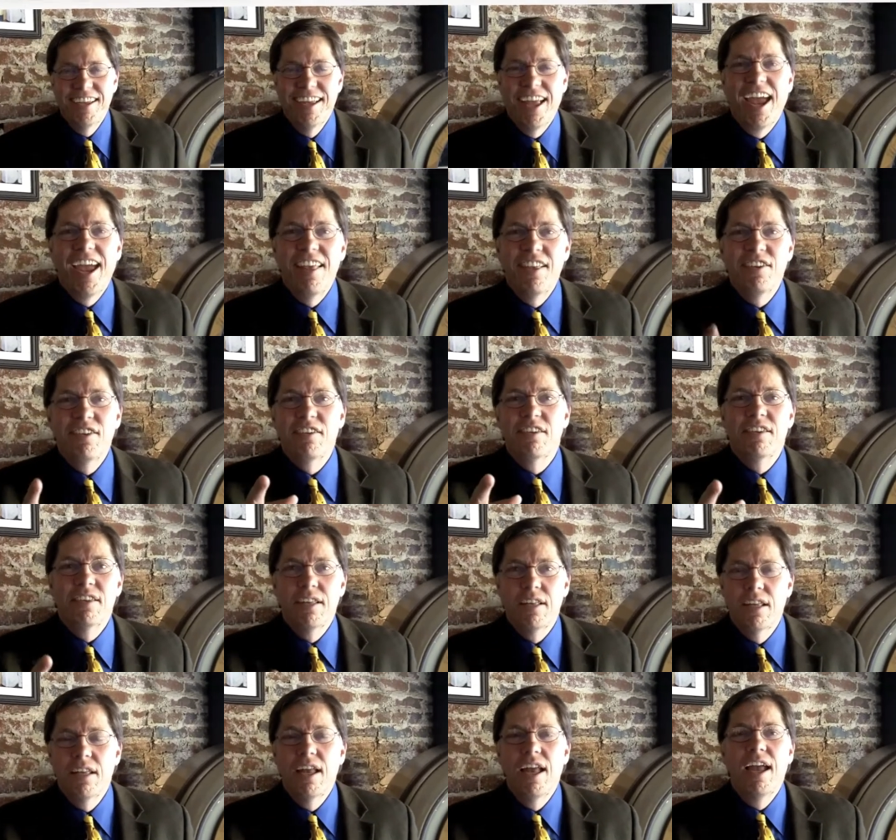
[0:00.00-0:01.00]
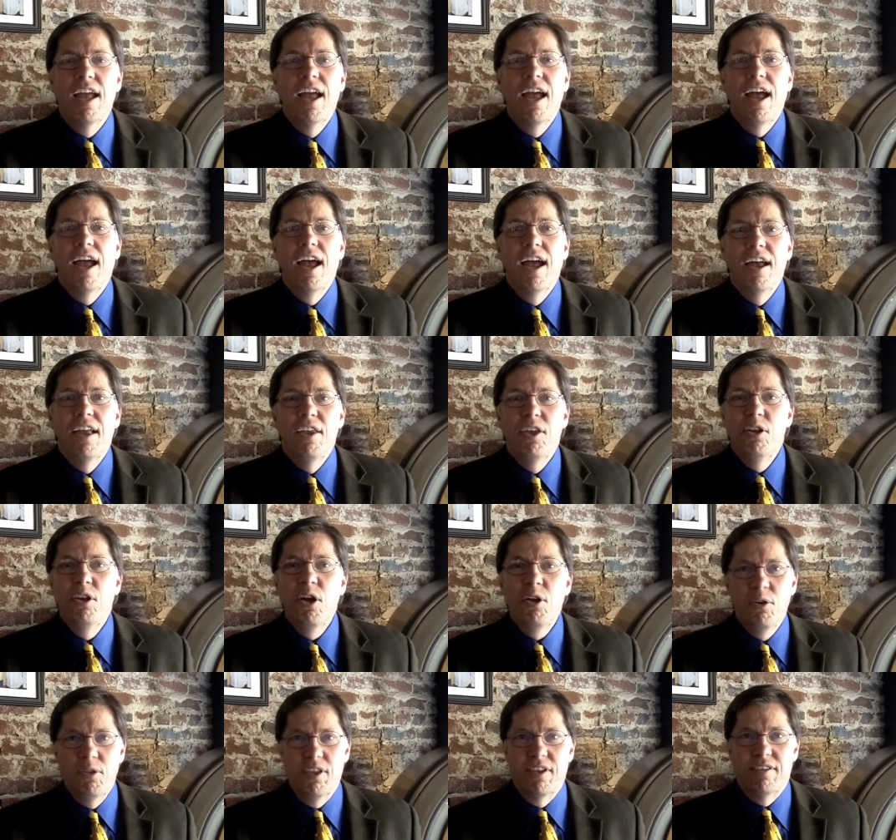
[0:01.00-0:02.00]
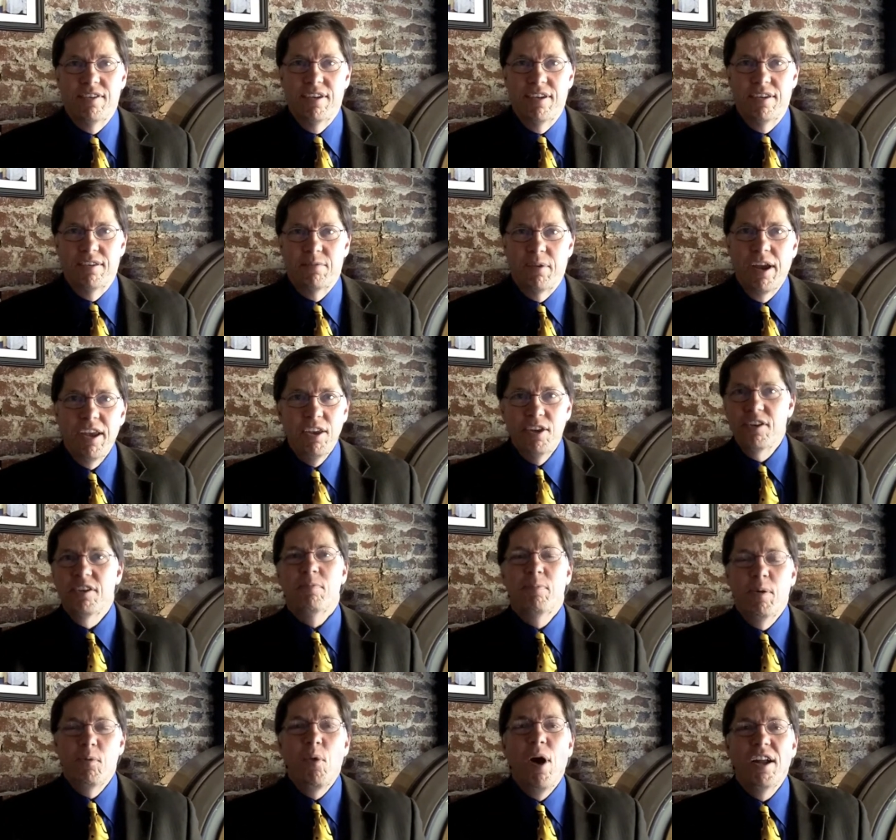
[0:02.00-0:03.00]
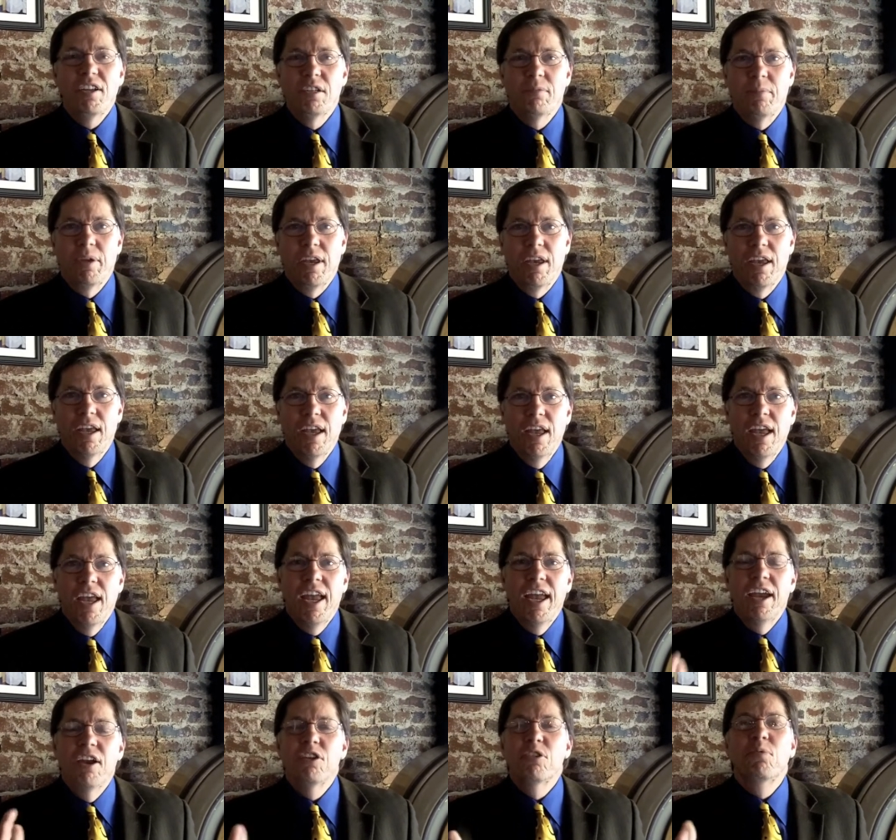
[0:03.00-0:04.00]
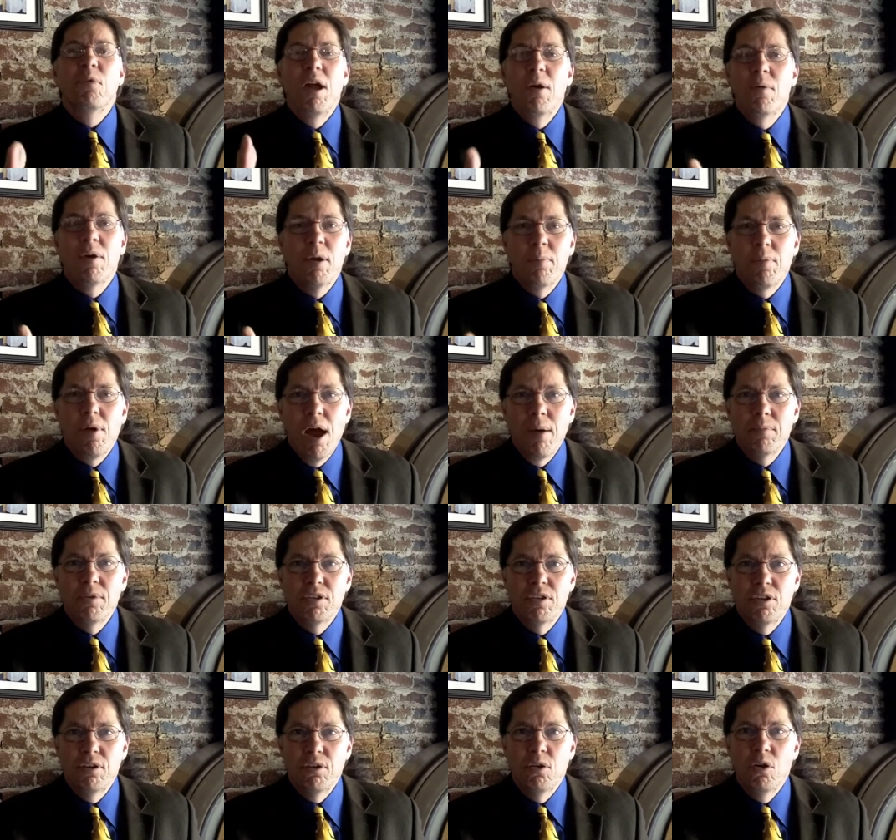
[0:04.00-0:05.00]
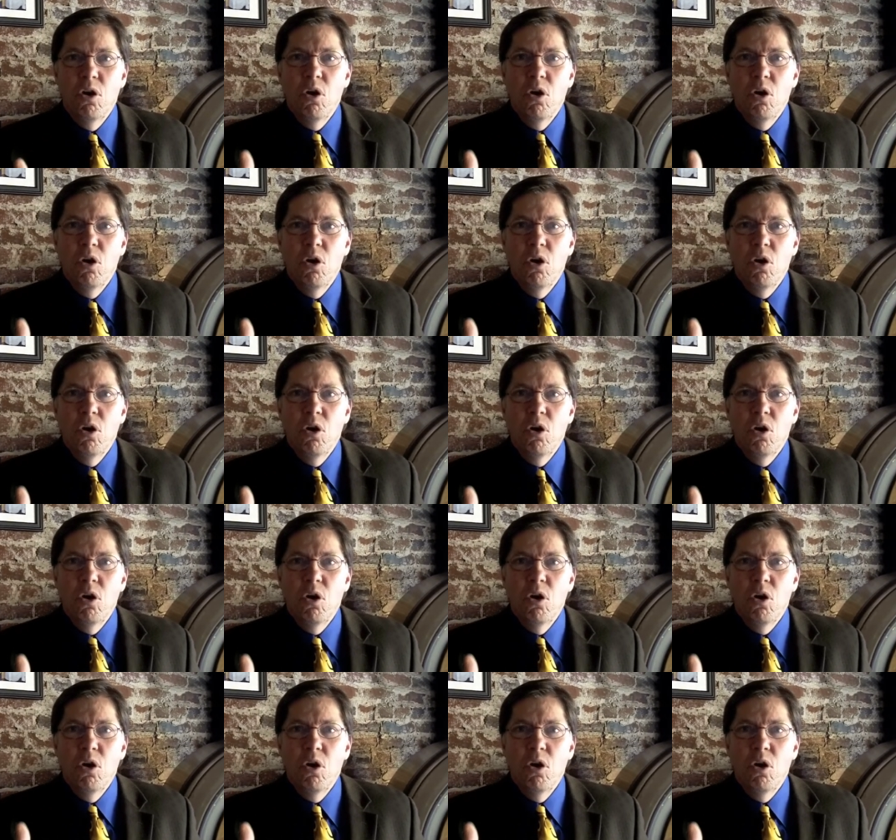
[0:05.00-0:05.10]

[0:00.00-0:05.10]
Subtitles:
Hey, this is, you know who this is, right? You've just been watching me. Here's what I want to promise you.